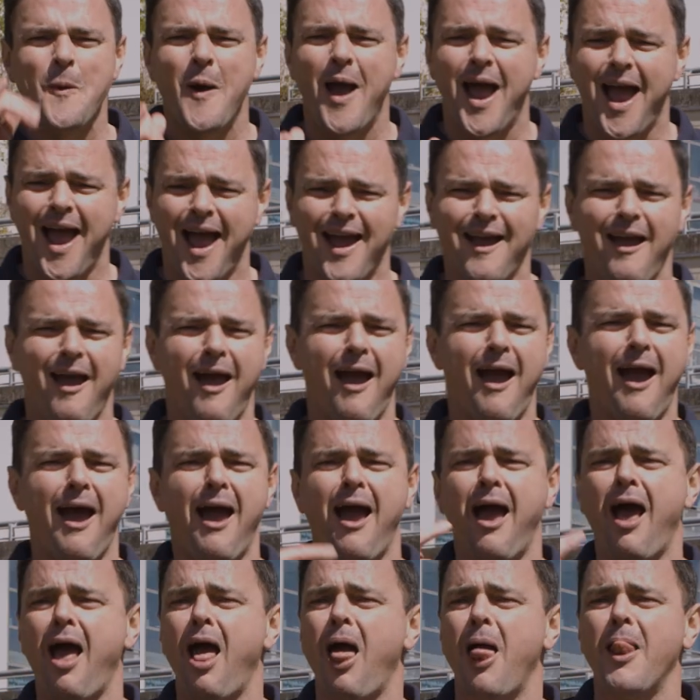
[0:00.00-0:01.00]
But
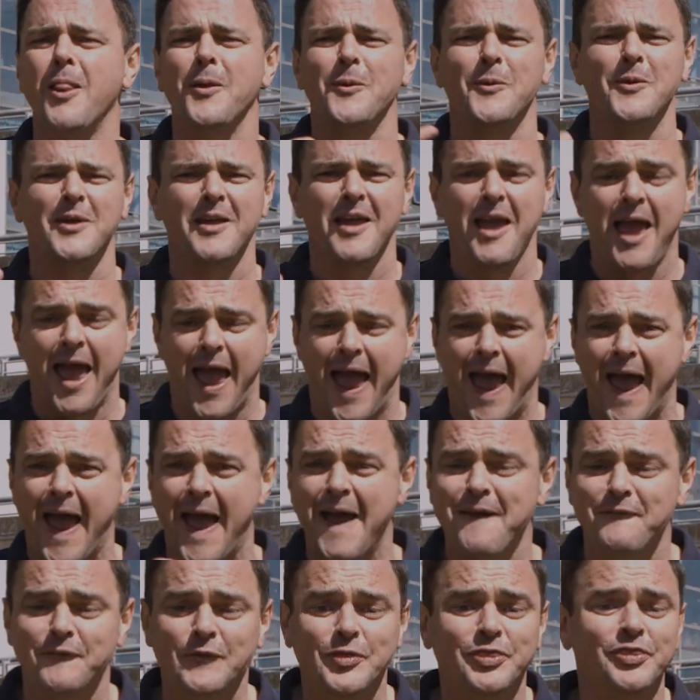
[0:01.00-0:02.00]
why? Why
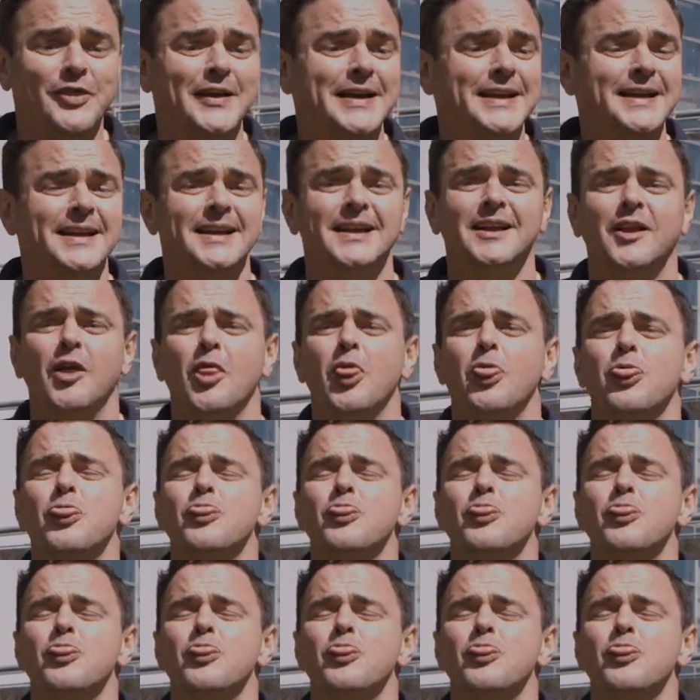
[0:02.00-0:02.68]
does everything we